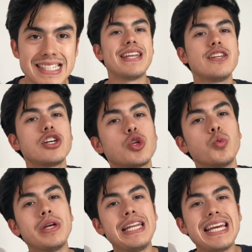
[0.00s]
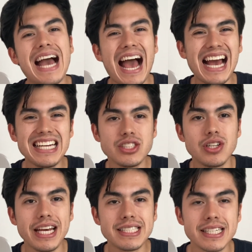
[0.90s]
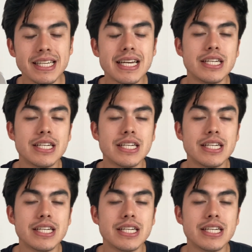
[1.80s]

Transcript: and not really isolating